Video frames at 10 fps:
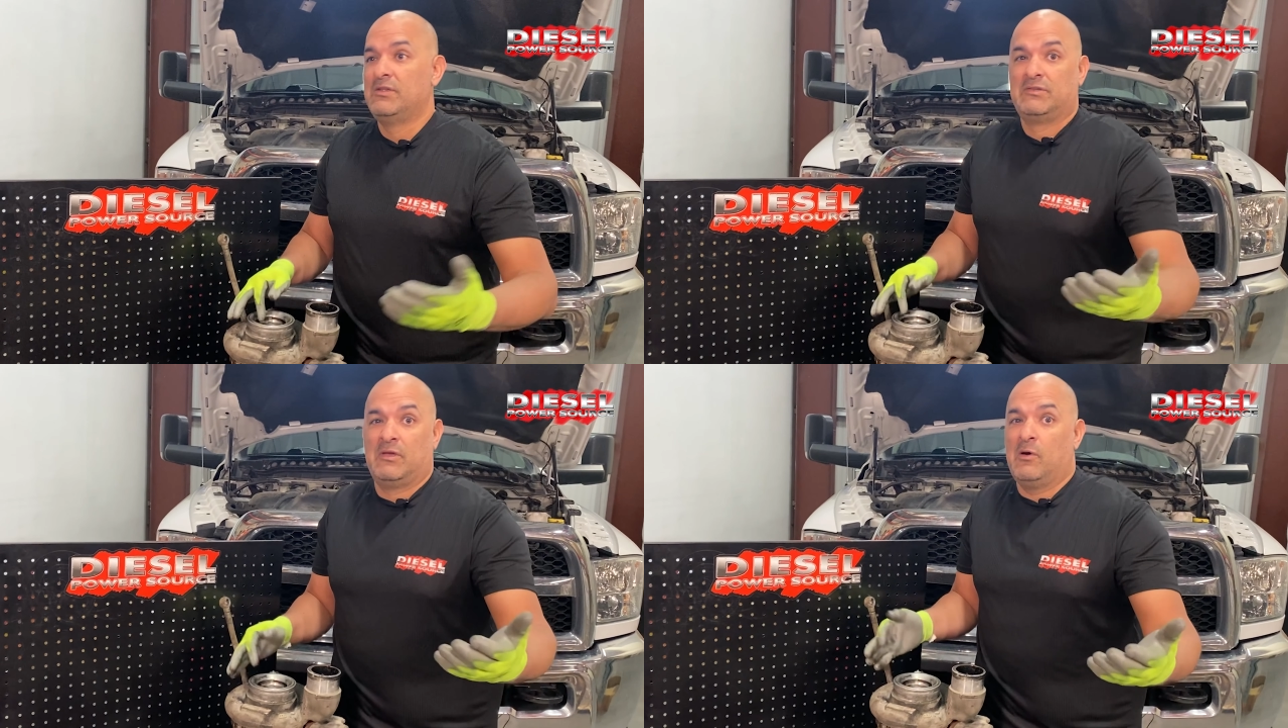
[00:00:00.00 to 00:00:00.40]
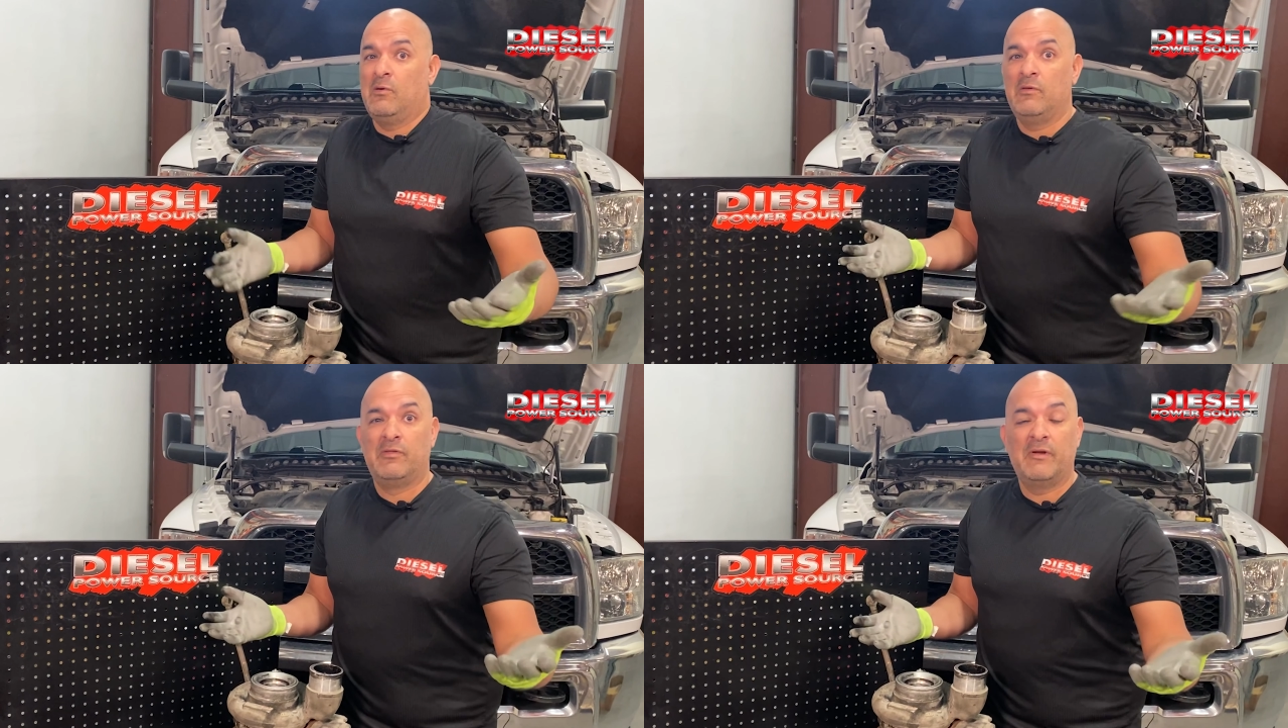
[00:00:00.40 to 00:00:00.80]
So
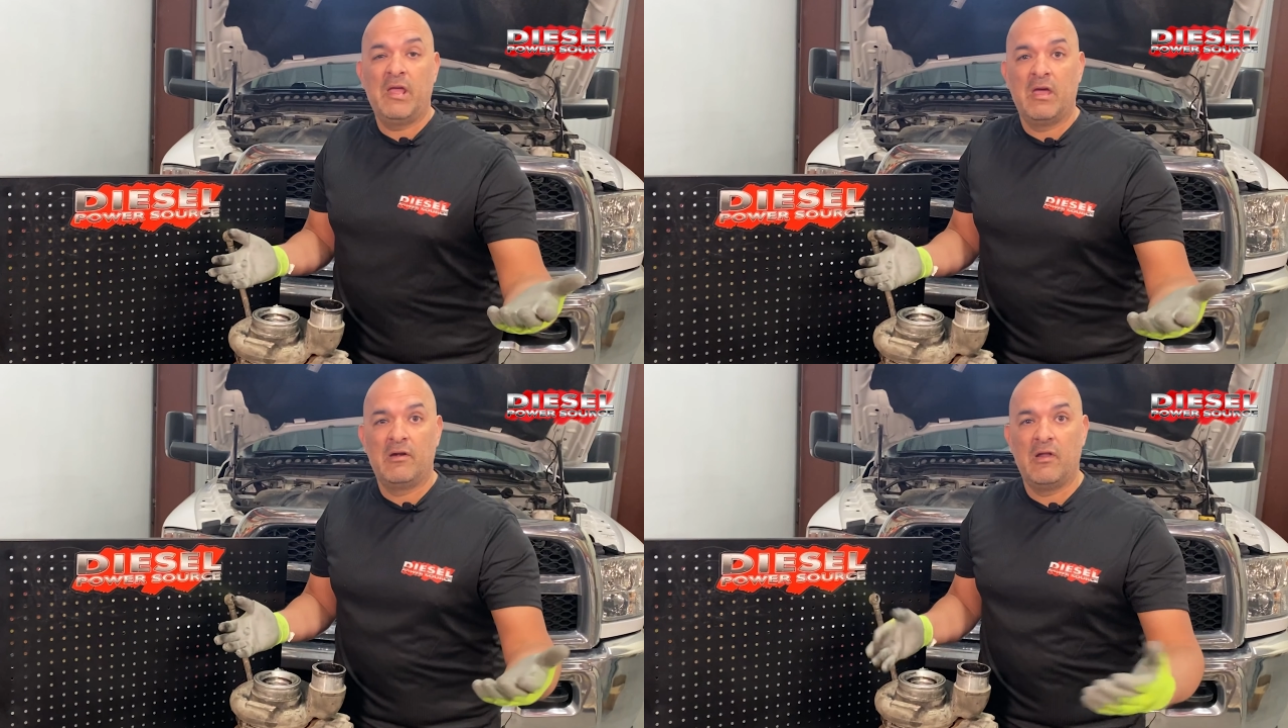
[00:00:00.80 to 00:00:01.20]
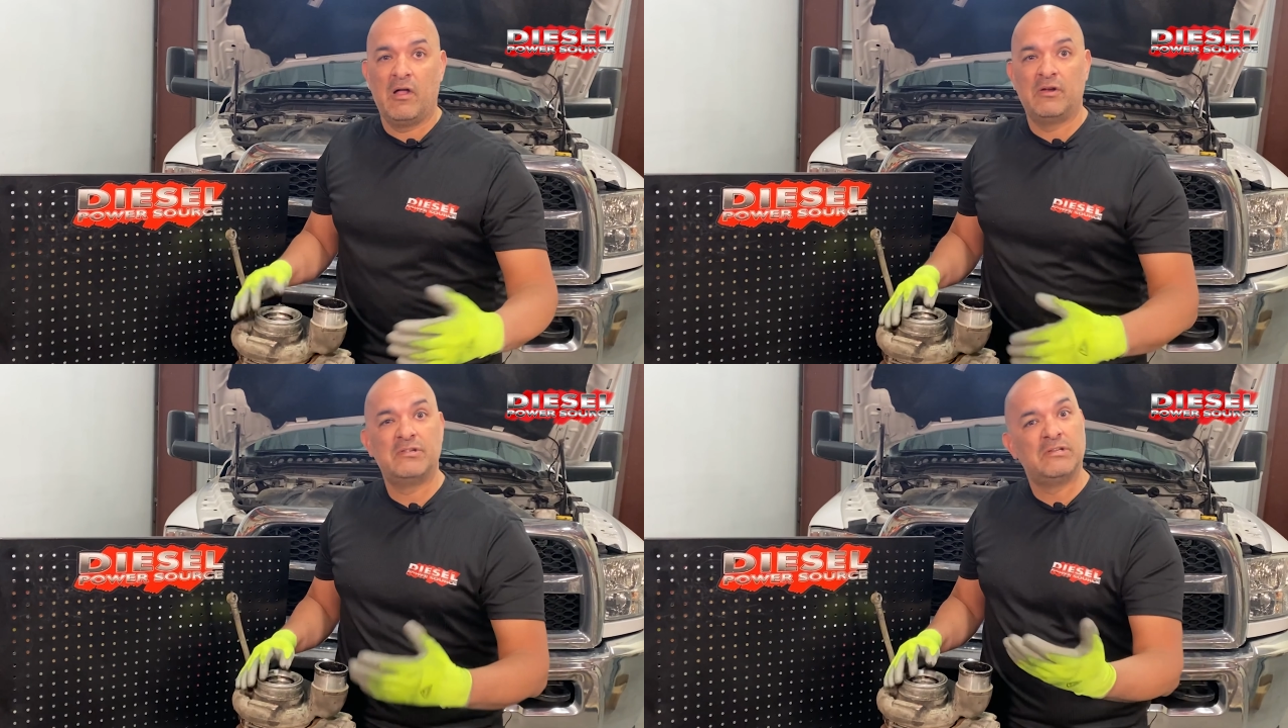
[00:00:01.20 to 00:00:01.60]

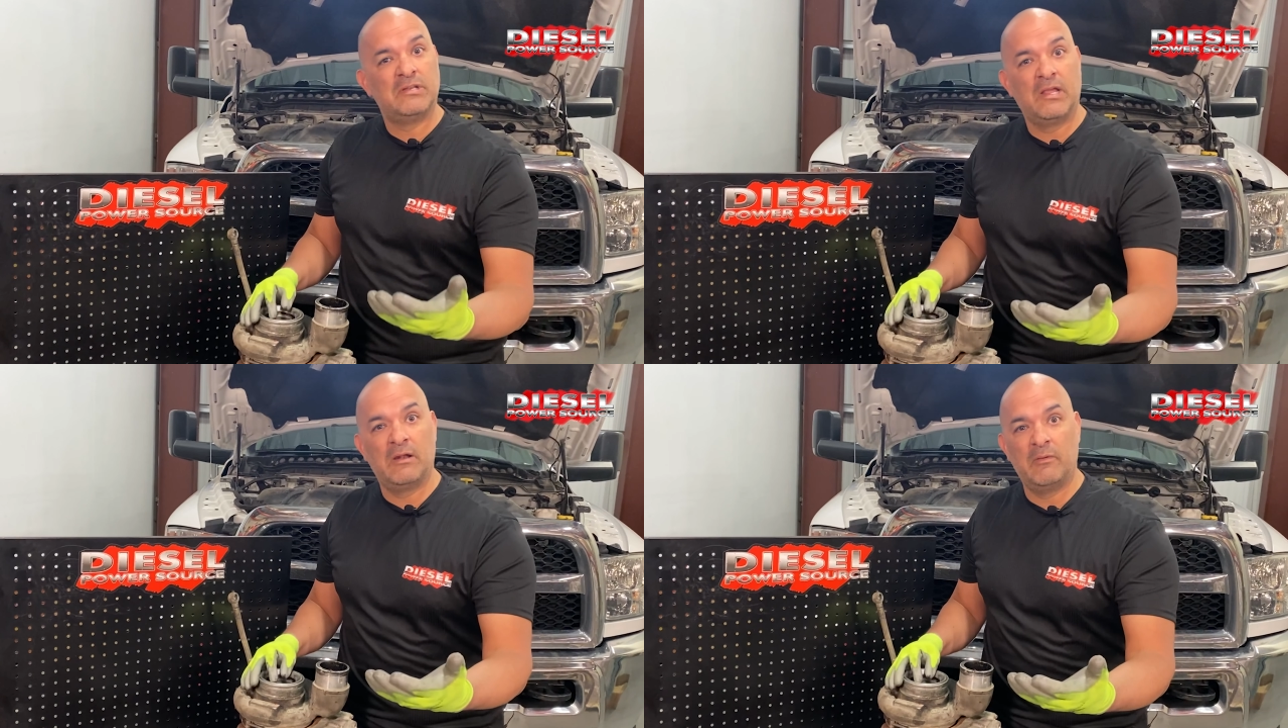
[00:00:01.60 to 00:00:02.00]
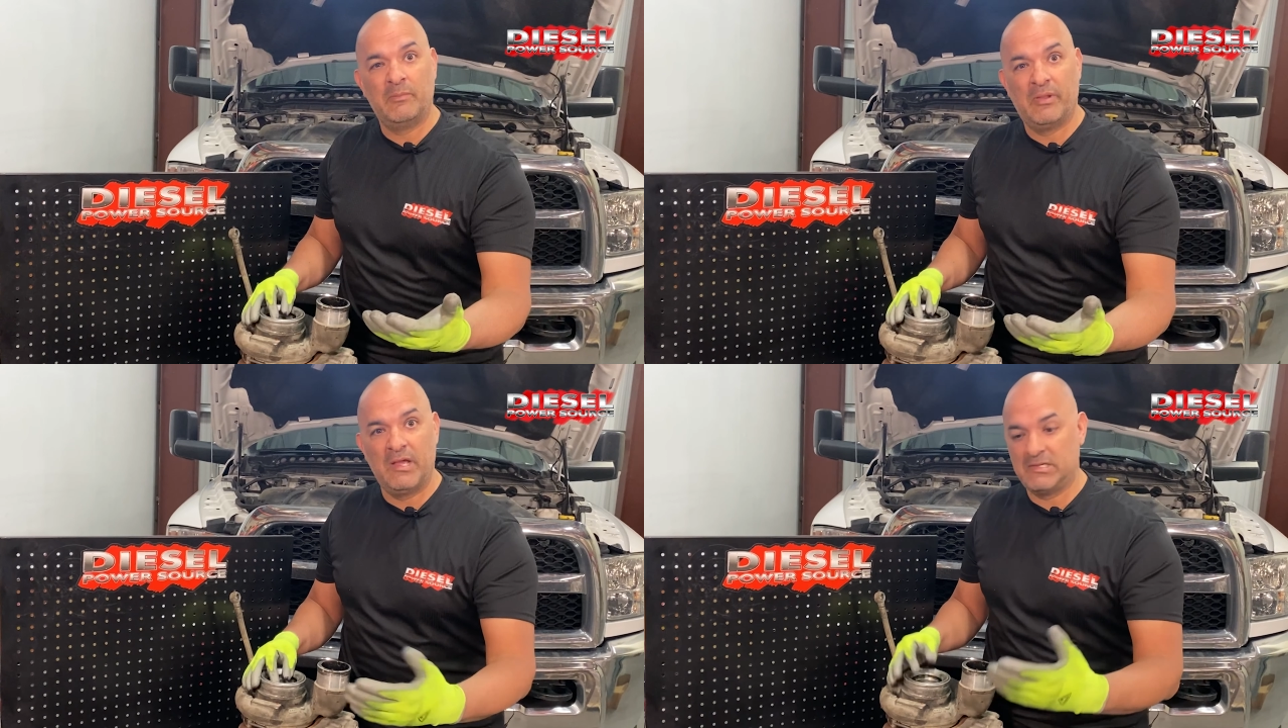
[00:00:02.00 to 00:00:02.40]
$3,800 to get it
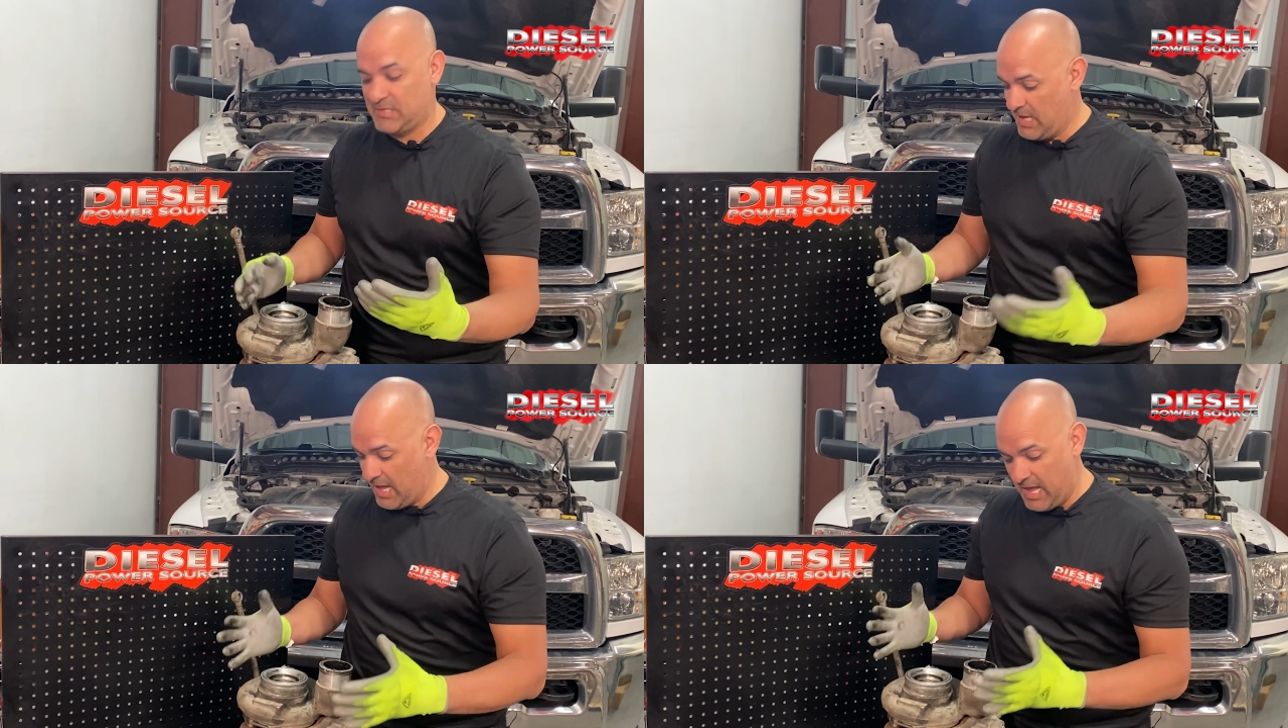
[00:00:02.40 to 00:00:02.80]
replaced